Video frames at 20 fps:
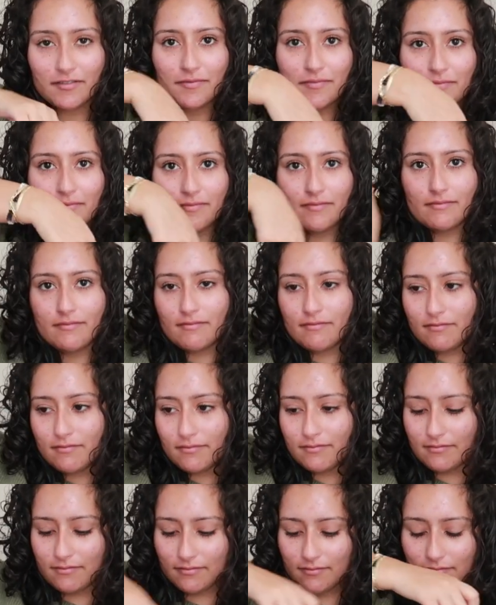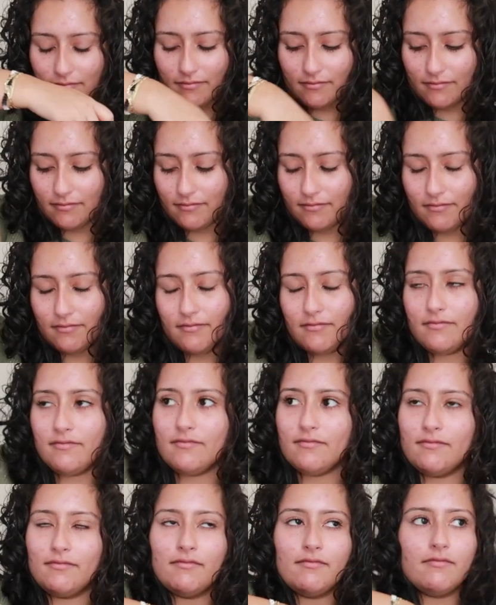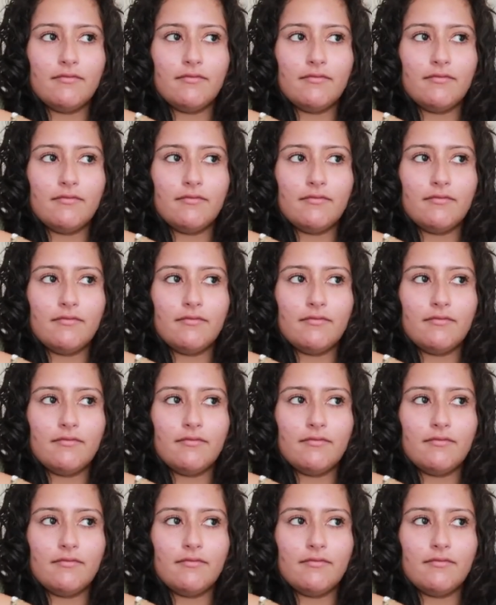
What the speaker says: (no one is talking)